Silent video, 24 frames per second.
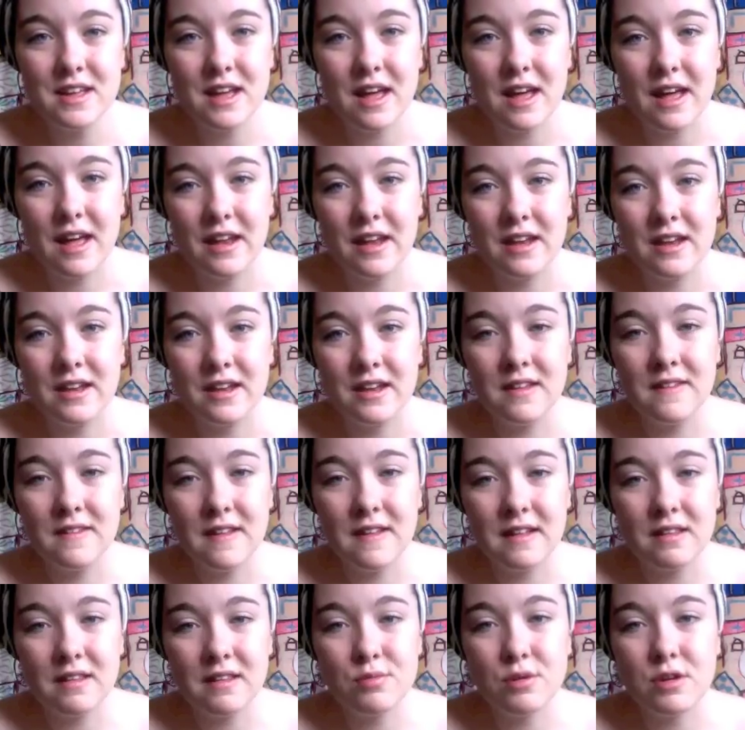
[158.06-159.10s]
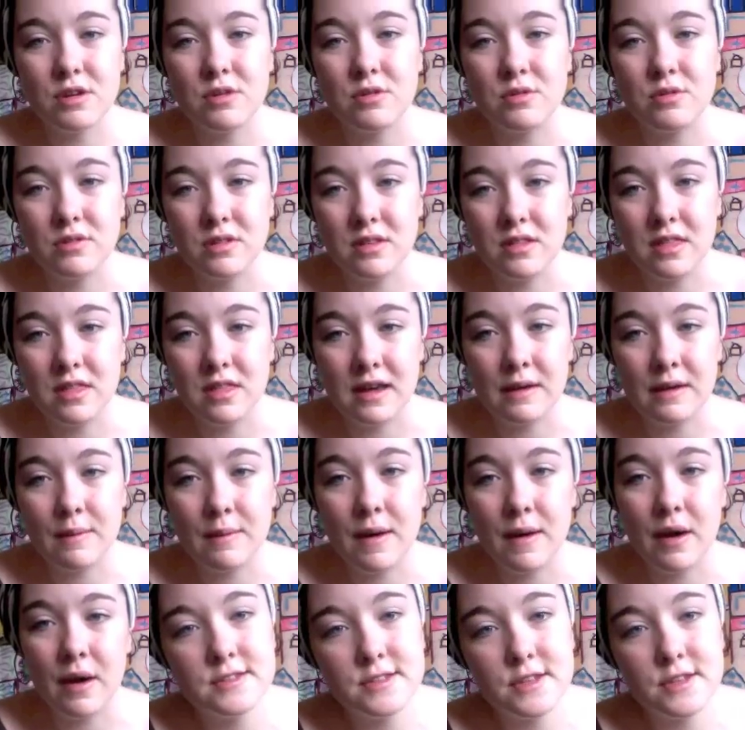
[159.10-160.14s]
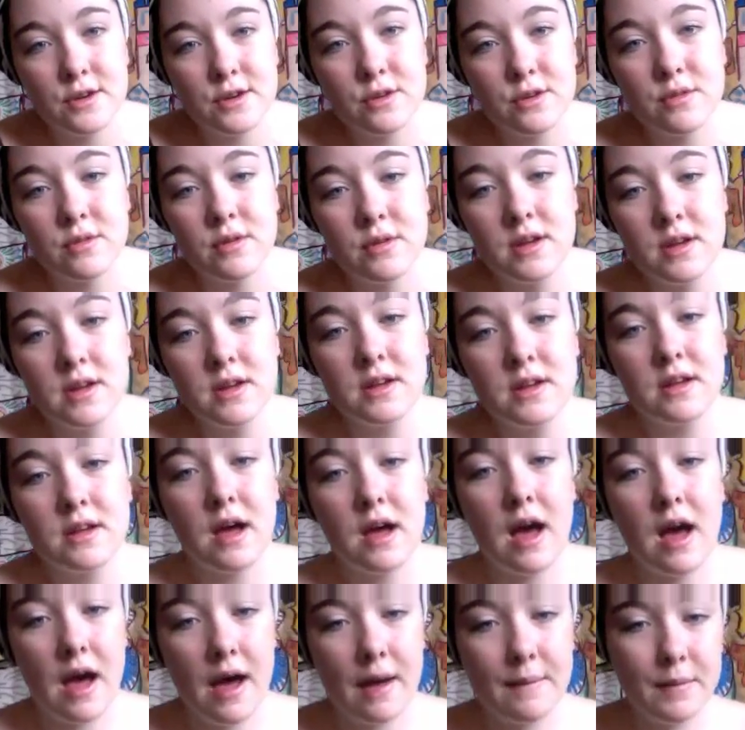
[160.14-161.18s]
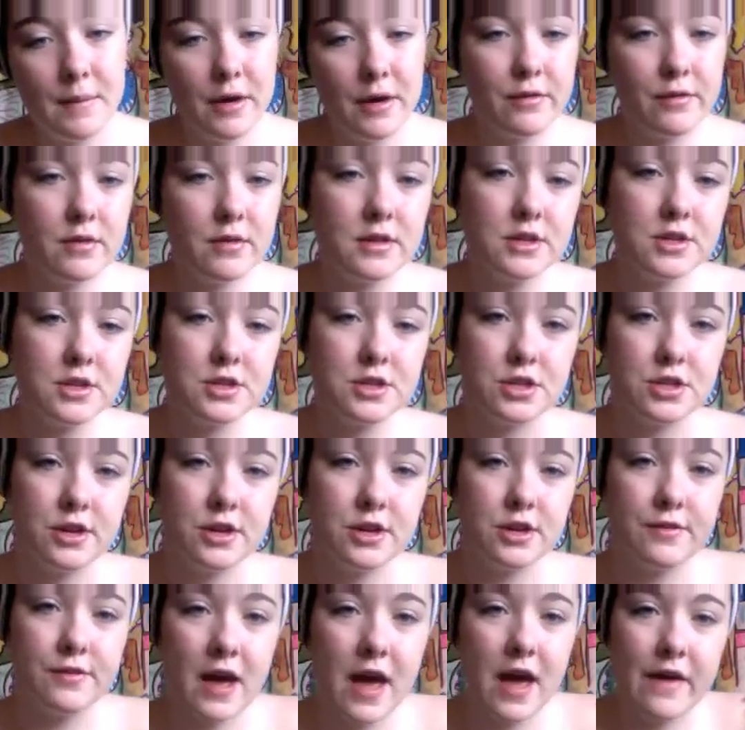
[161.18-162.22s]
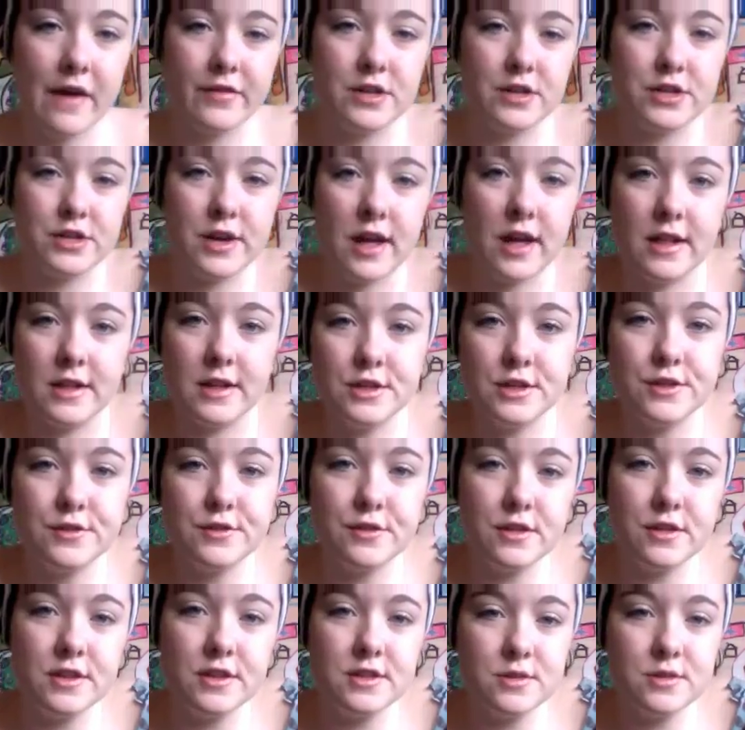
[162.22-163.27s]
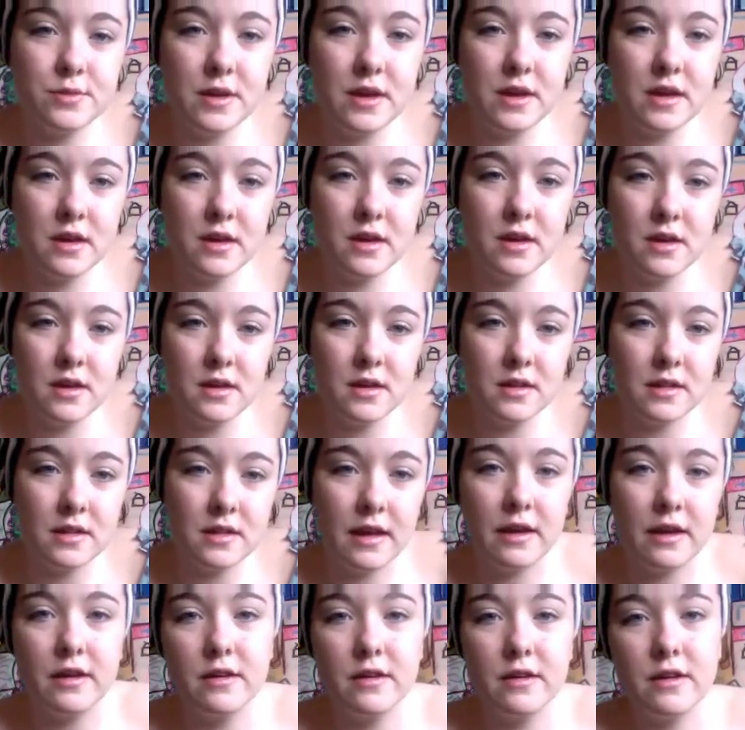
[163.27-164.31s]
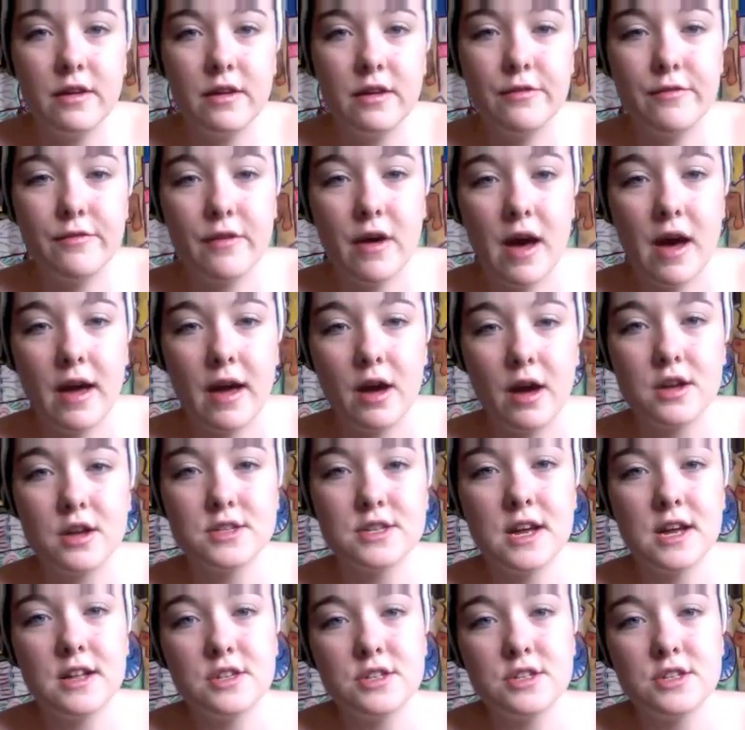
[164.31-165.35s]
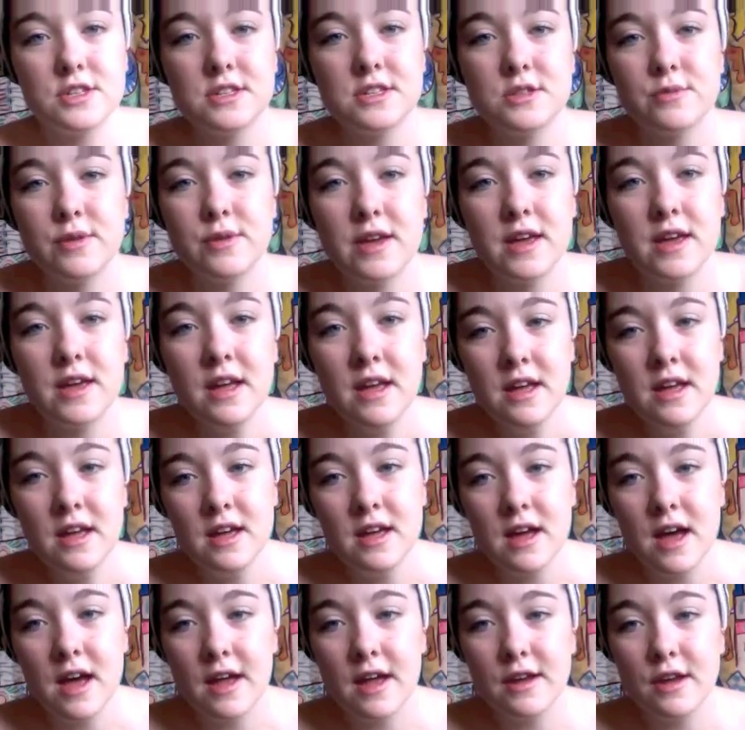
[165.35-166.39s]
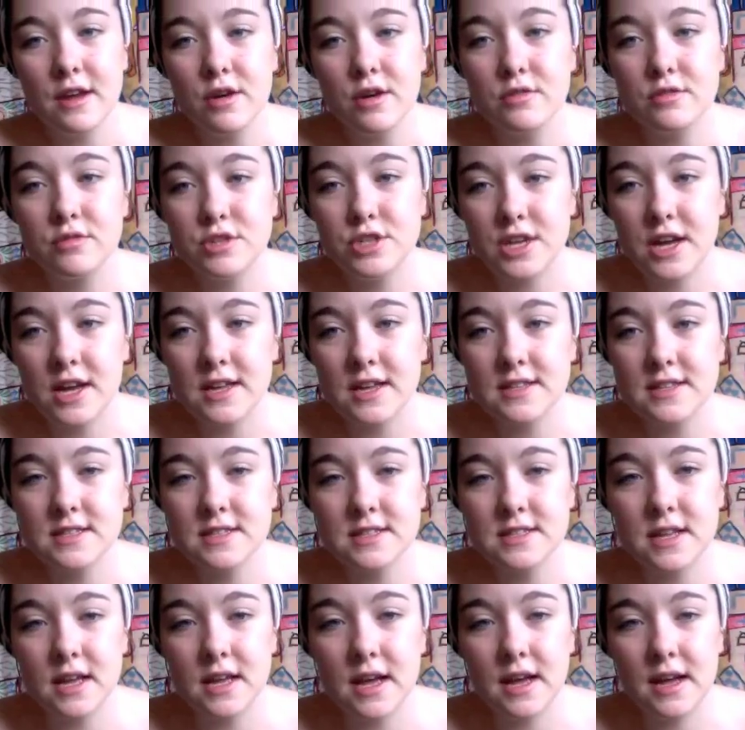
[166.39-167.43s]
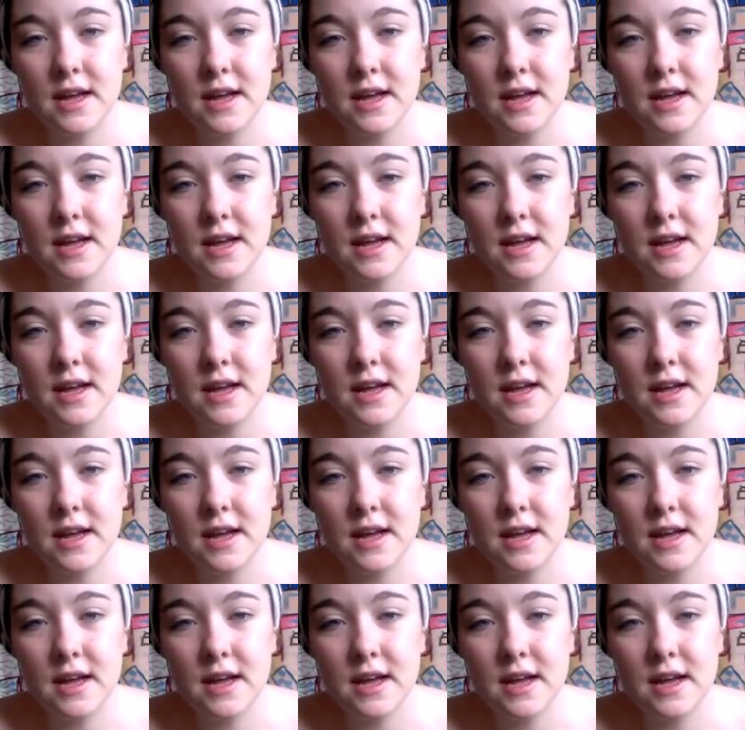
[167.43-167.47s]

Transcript: and that's pretty cool to think about. So I'm not really sure if I have a challenge for this week, like if I got challenged this week. I know Jess